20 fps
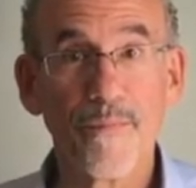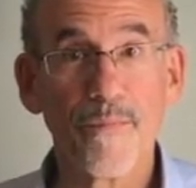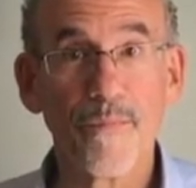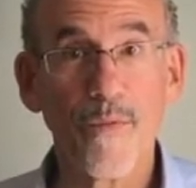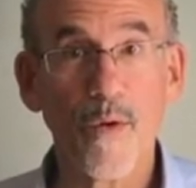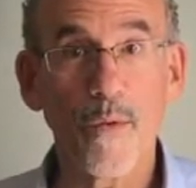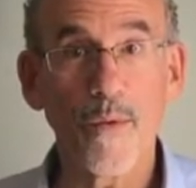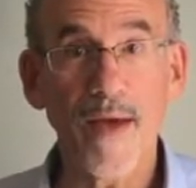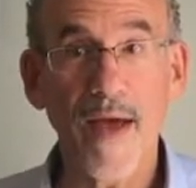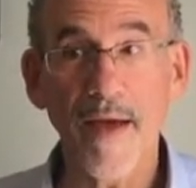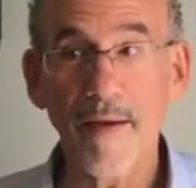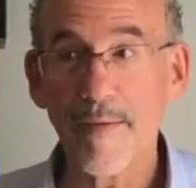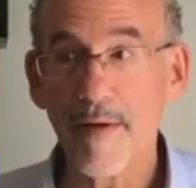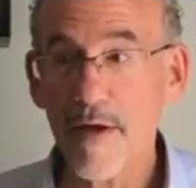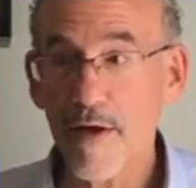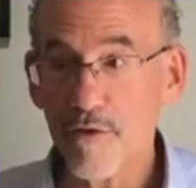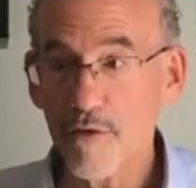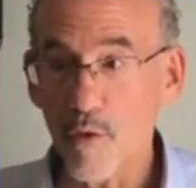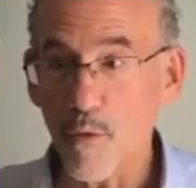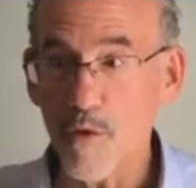Okay?
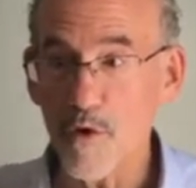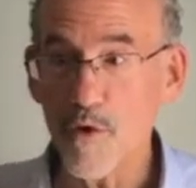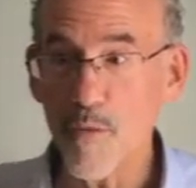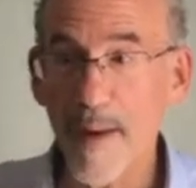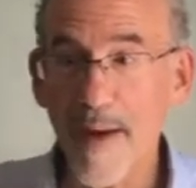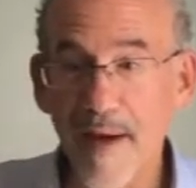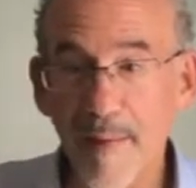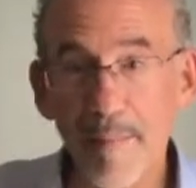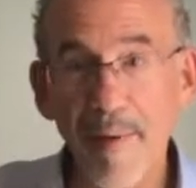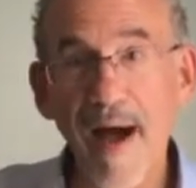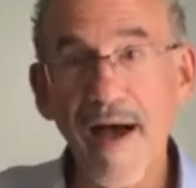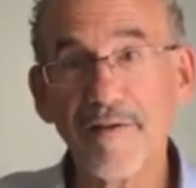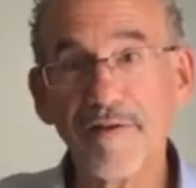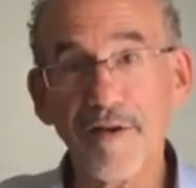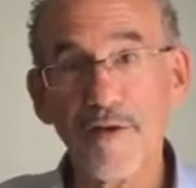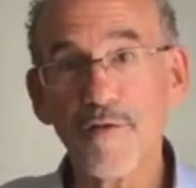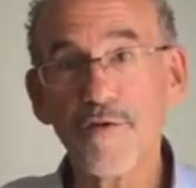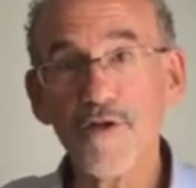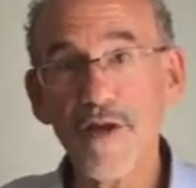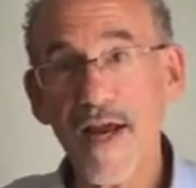So when you make a
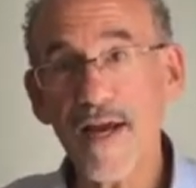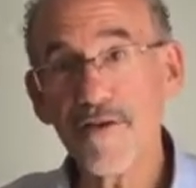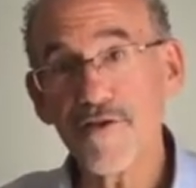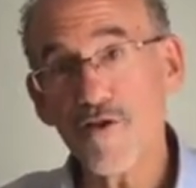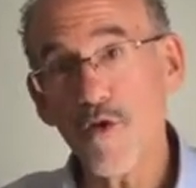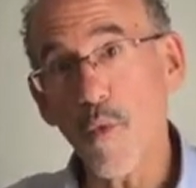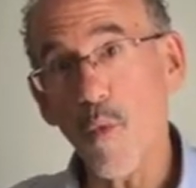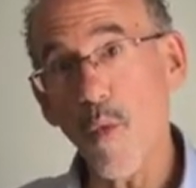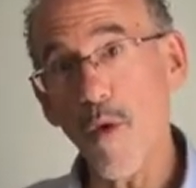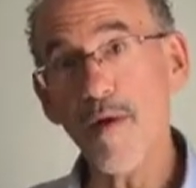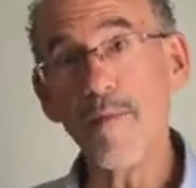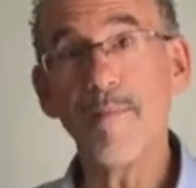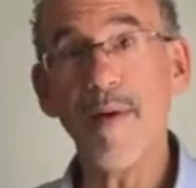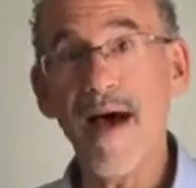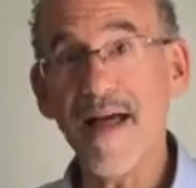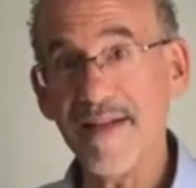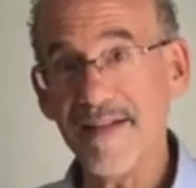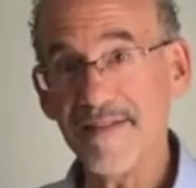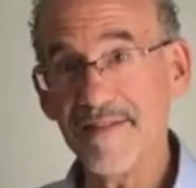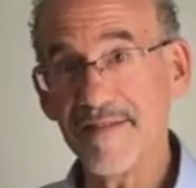positive change to one
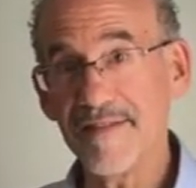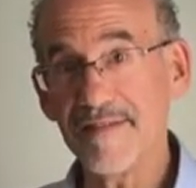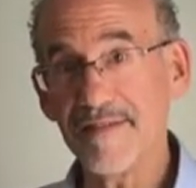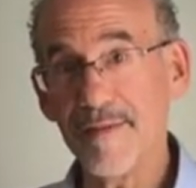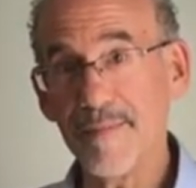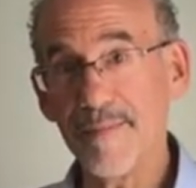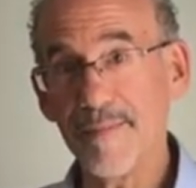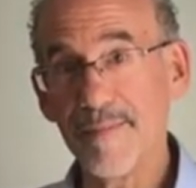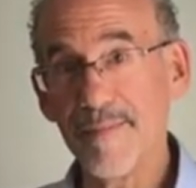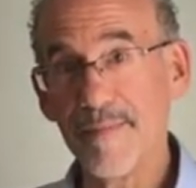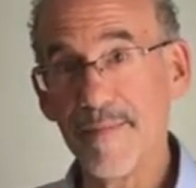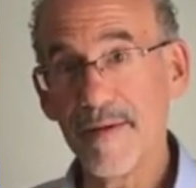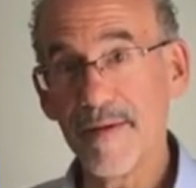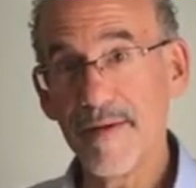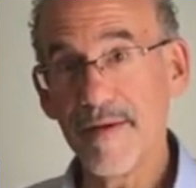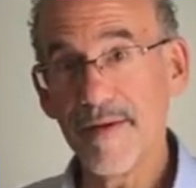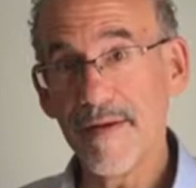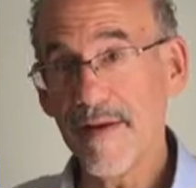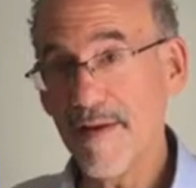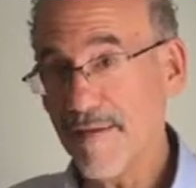body system,
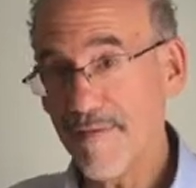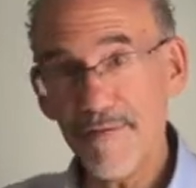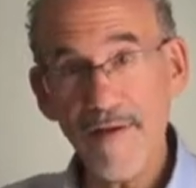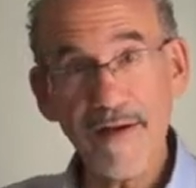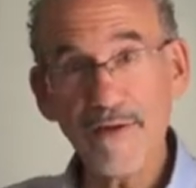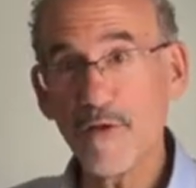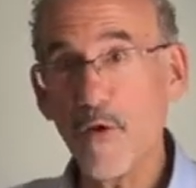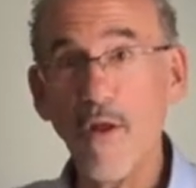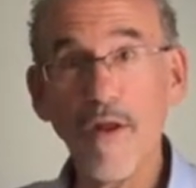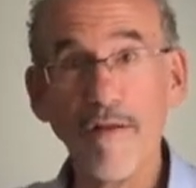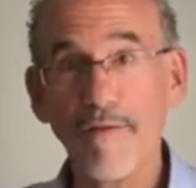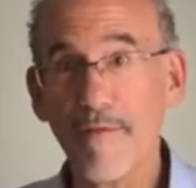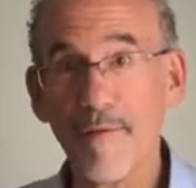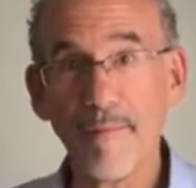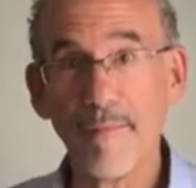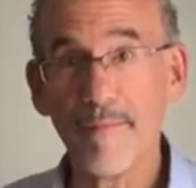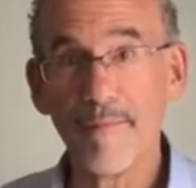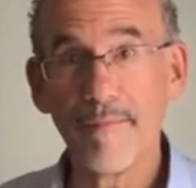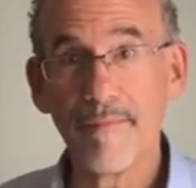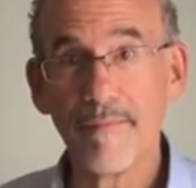it affects all of them.
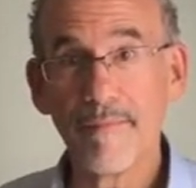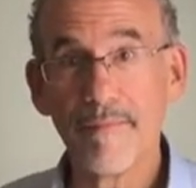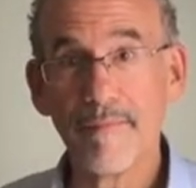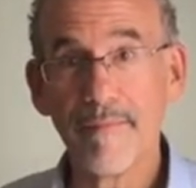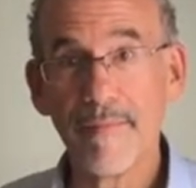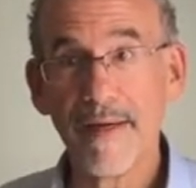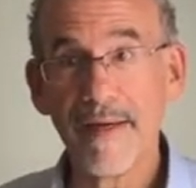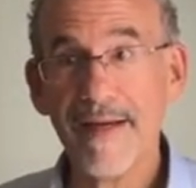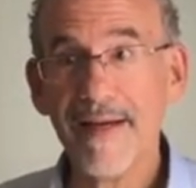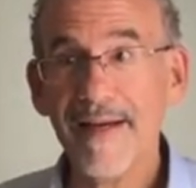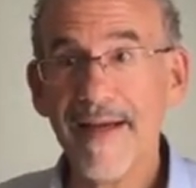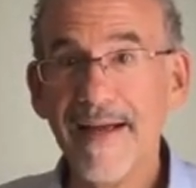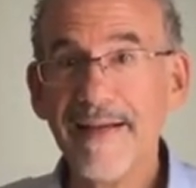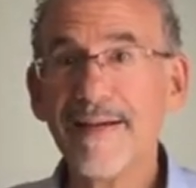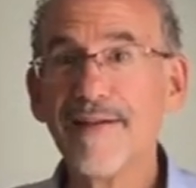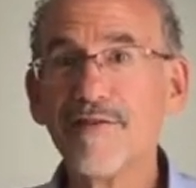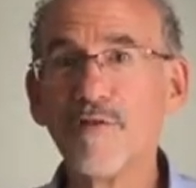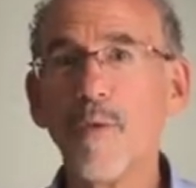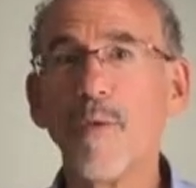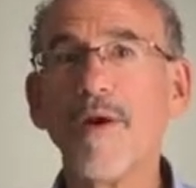And
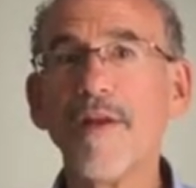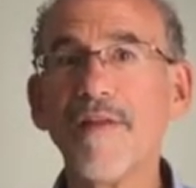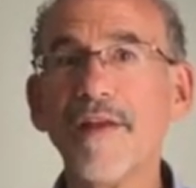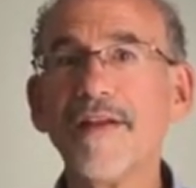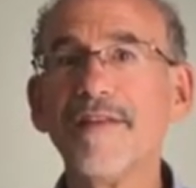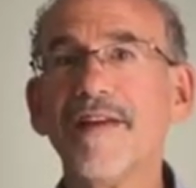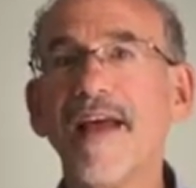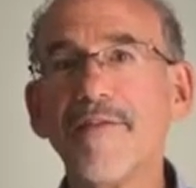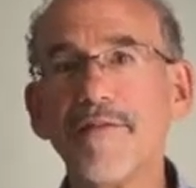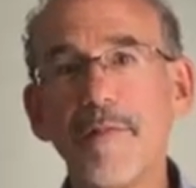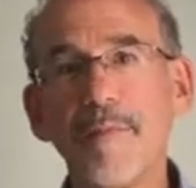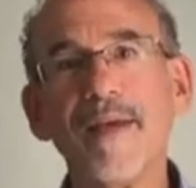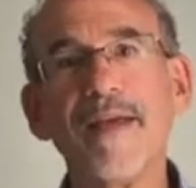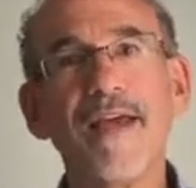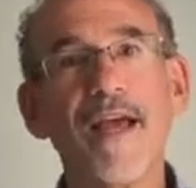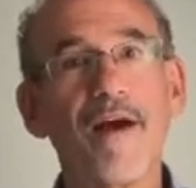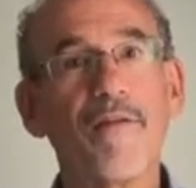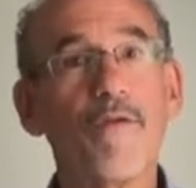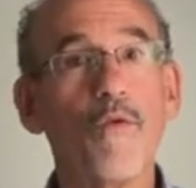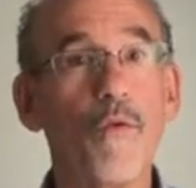this is one of the things you have to be
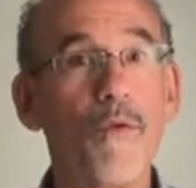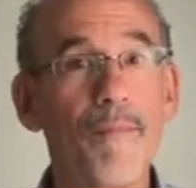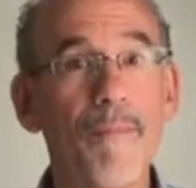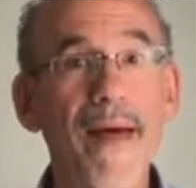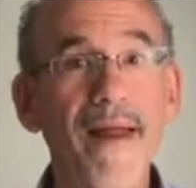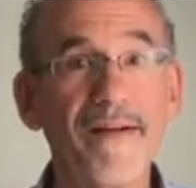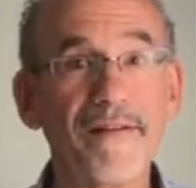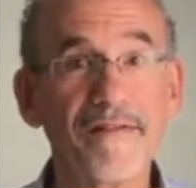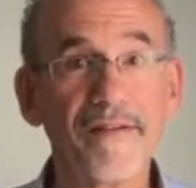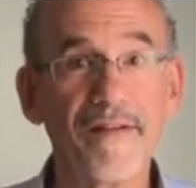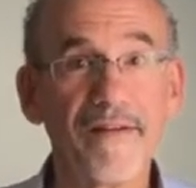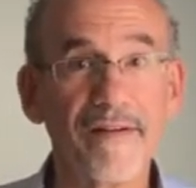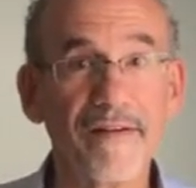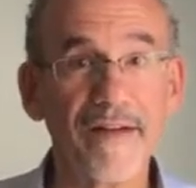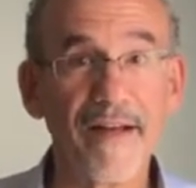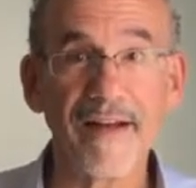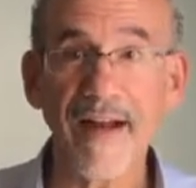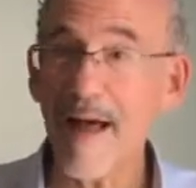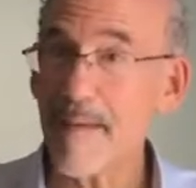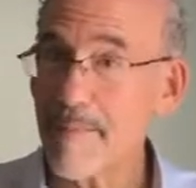careful with medicine.
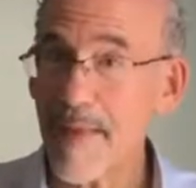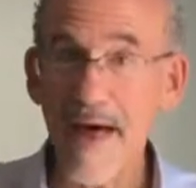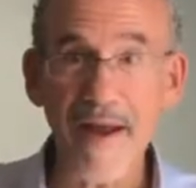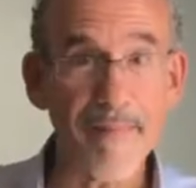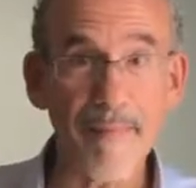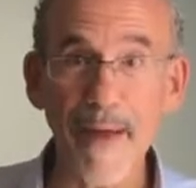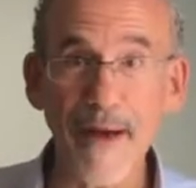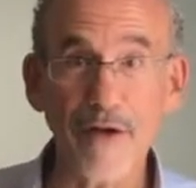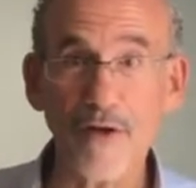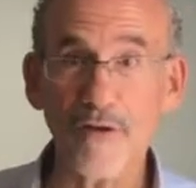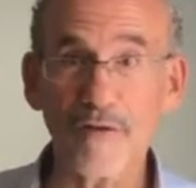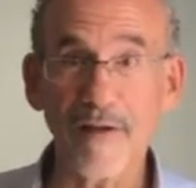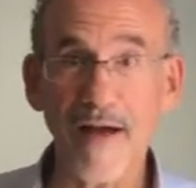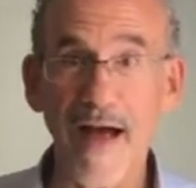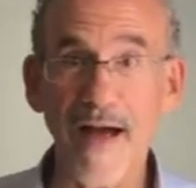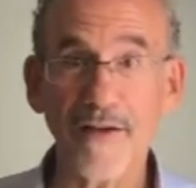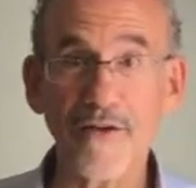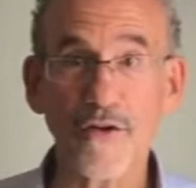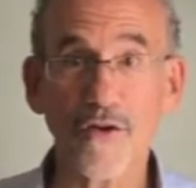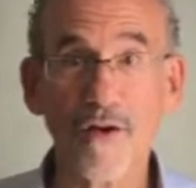And I'm not a medical
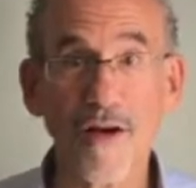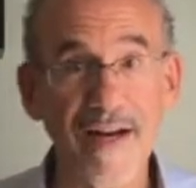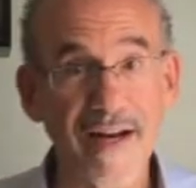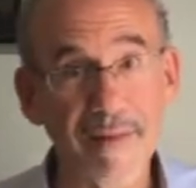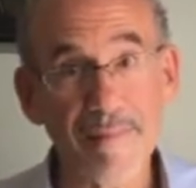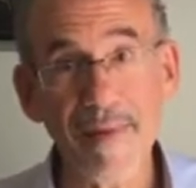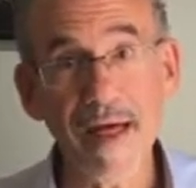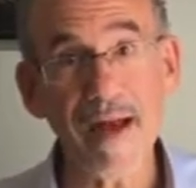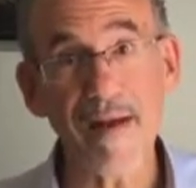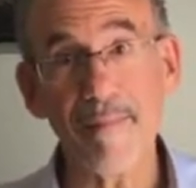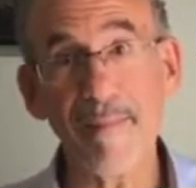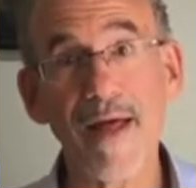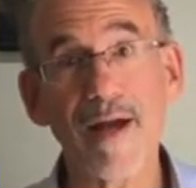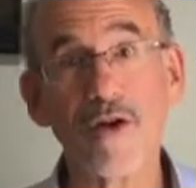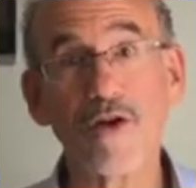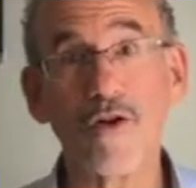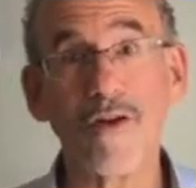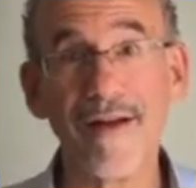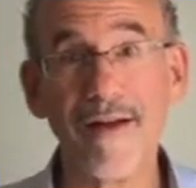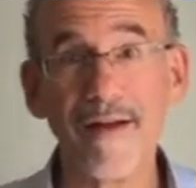doctor, and I'm not a
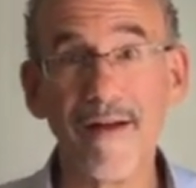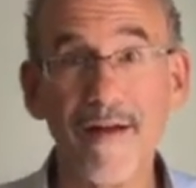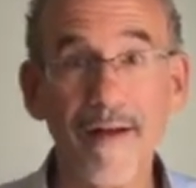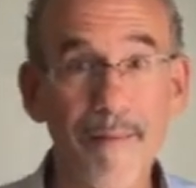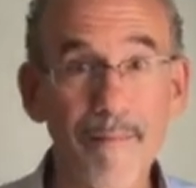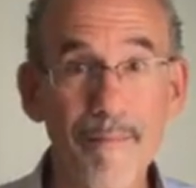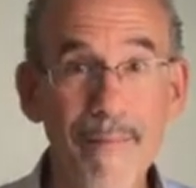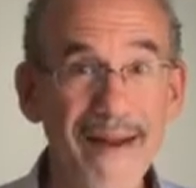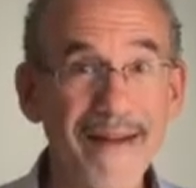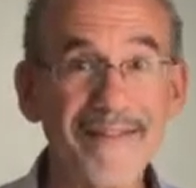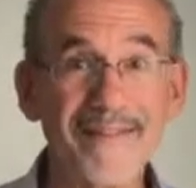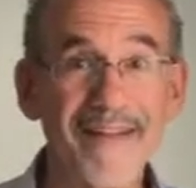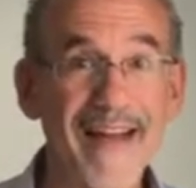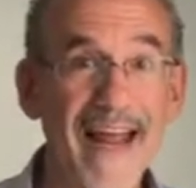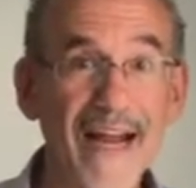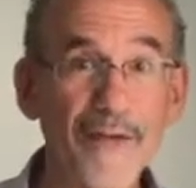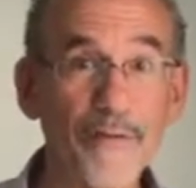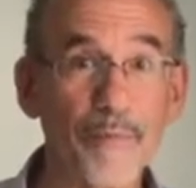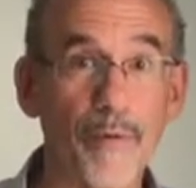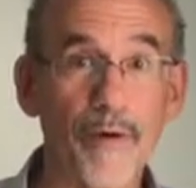medical medicine
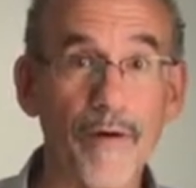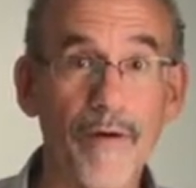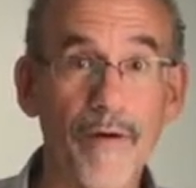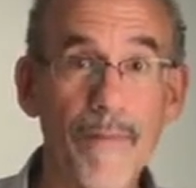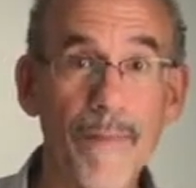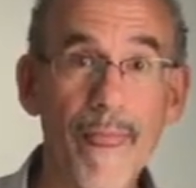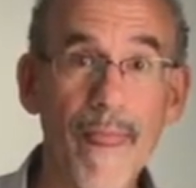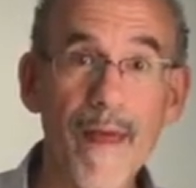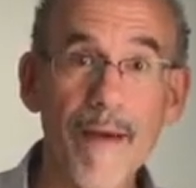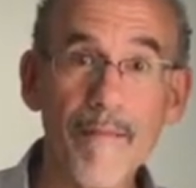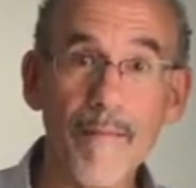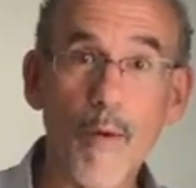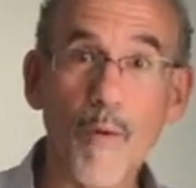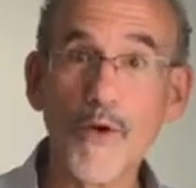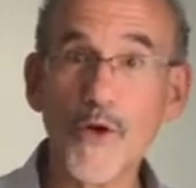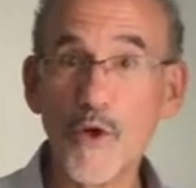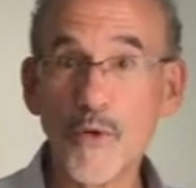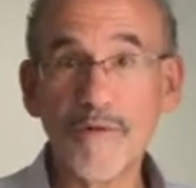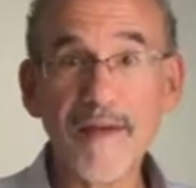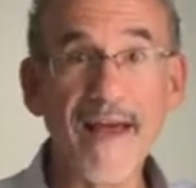expert. But when
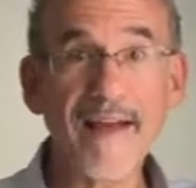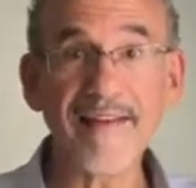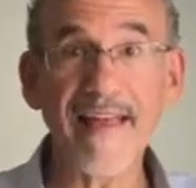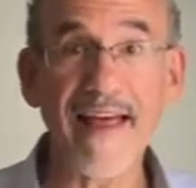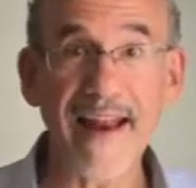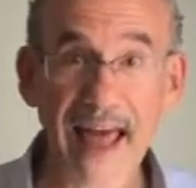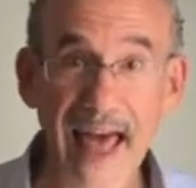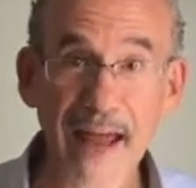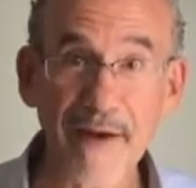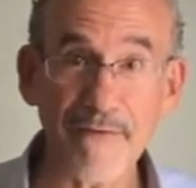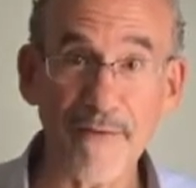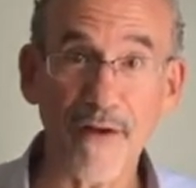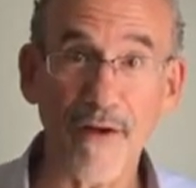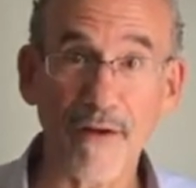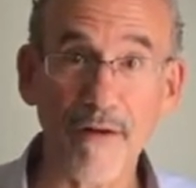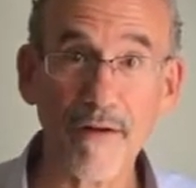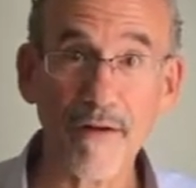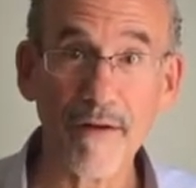you take that Advil,